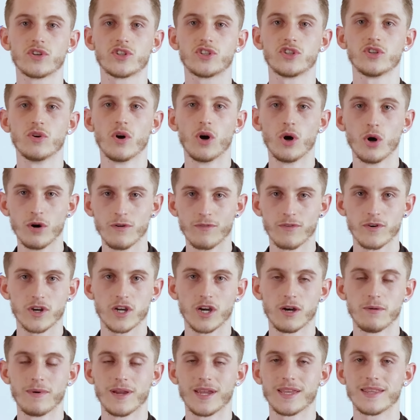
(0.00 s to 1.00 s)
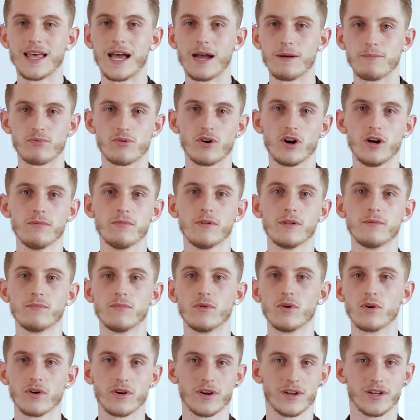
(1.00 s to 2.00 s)
to overcoming that problem
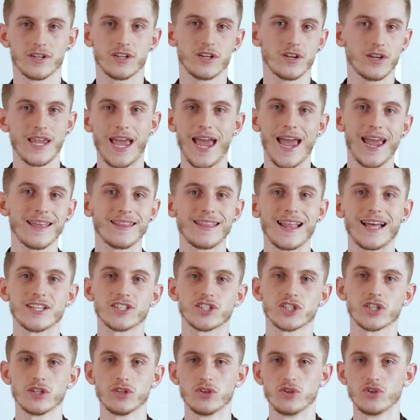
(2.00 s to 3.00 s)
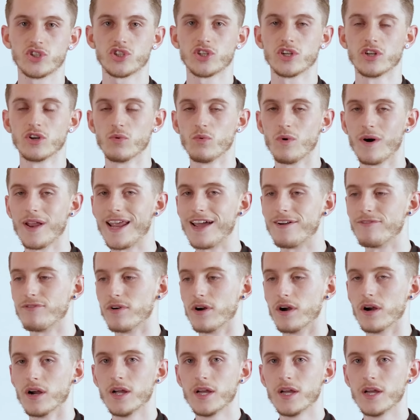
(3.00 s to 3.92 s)
or getting that solution or whatever,